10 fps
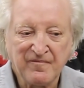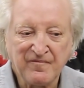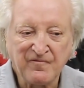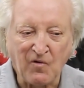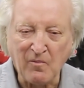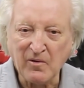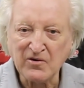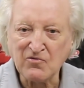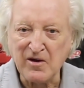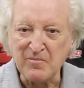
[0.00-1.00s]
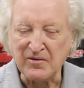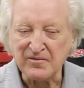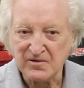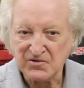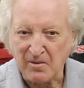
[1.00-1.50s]
formal
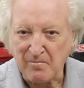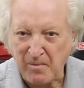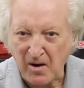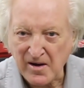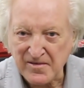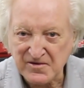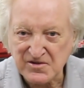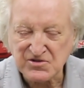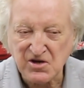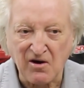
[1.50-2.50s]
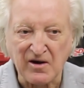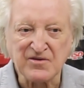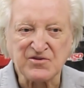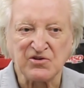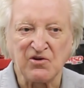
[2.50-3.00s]
agreement to buy the
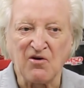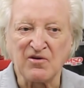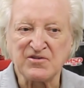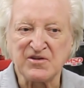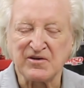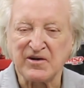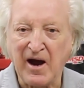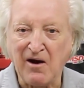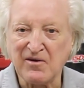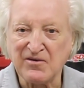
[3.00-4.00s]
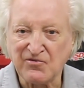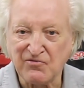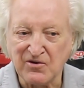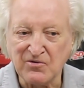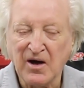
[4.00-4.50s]
design so long as it carried
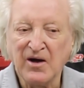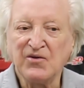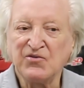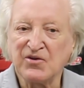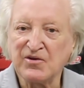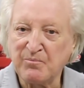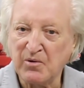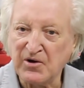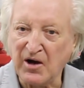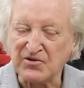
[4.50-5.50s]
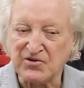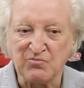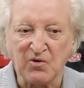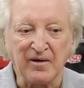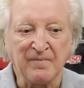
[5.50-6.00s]
through to the
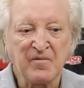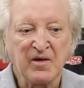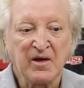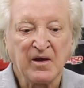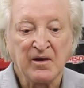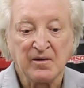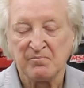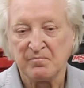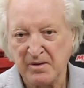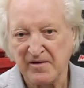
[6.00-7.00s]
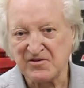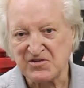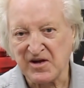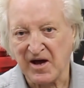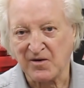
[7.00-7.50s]
production one. Bit of a
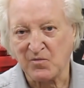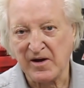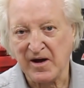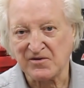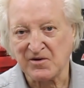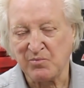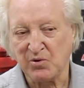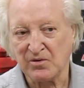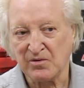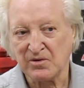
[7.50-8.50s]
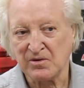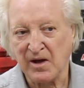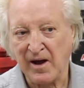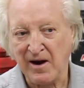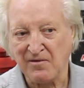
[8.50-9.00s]
snag, we had to put
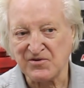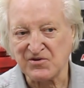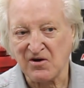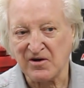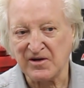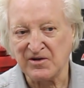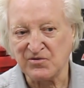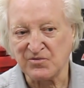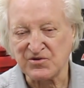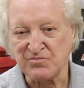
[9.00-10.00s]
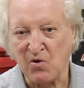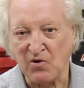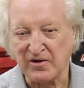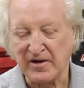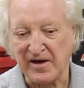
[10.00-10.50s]
our design into a
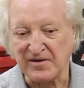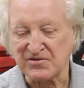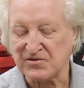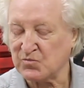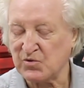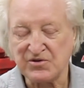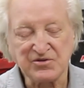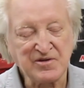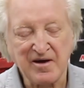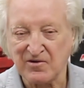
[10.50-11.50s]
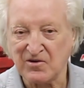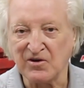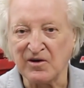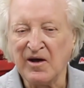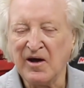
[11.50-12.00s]
smaller case, which is never
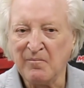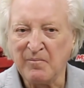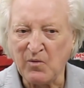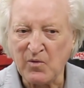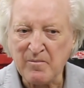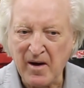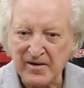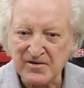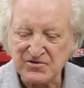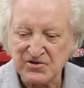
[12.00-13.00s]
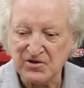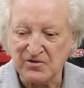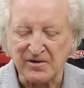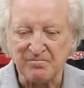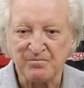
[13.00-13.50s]
good, but we managed to
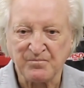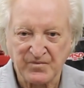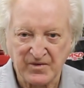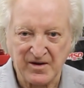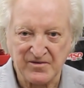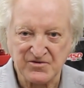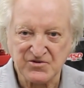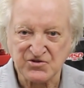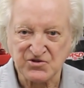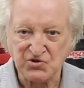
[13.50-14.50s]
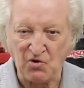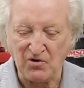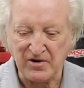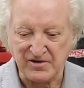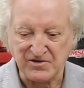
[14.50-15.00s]
do it. Now, there's a
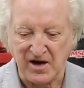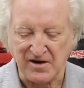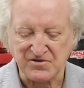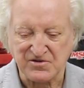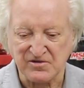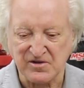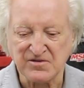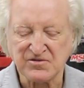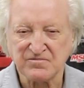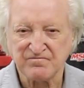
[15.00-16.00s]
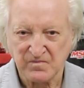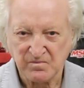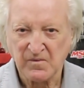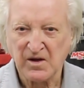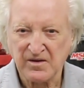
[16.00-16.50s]
story attached to this.
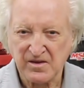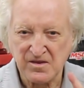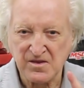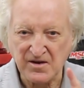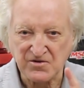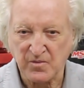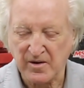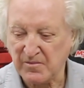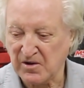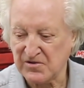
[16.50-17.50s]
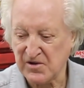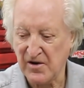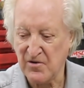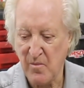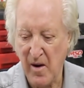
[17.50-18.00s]
That's what I'm going to
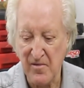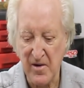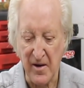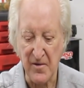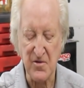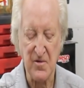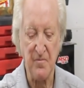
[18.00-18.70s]
tell you about next.